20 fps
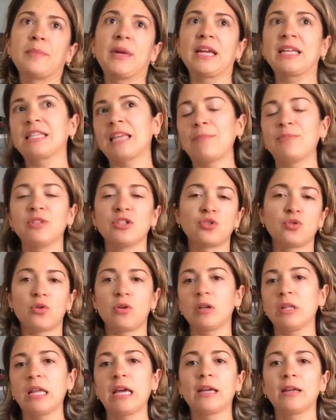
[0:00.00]
acceptance
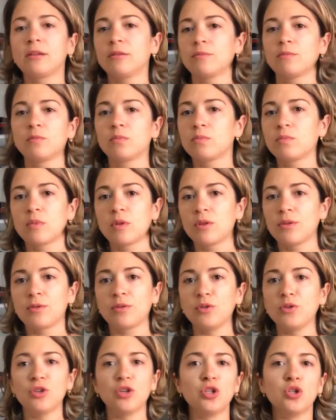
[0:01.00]
or like
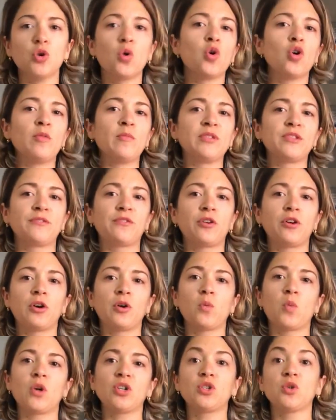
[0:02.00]
the norms
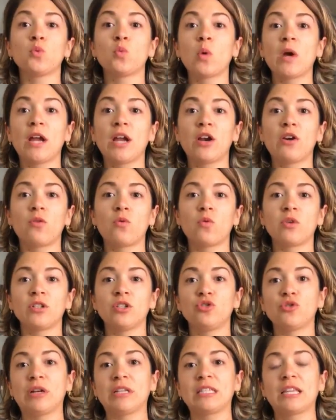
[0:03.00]
for what to wear or what
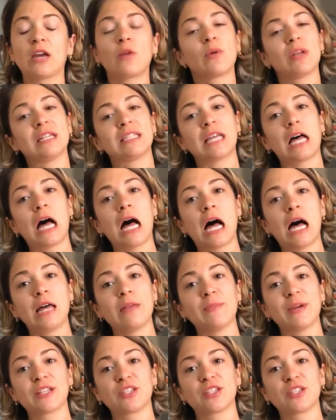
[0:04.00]
to dress like when it's hot in